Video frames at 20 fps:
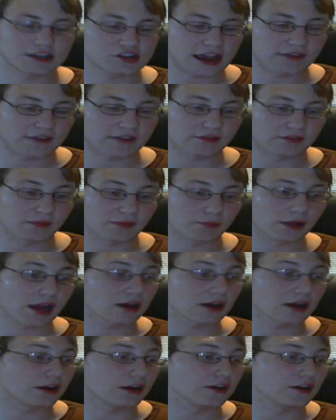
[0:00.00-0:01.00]
Not only did you
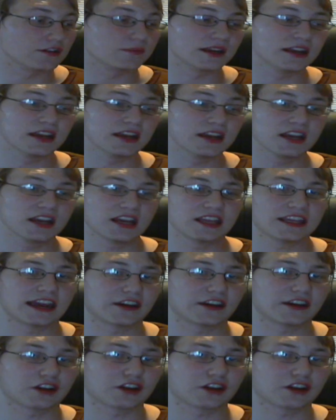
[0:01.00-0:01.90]
have the blockers, but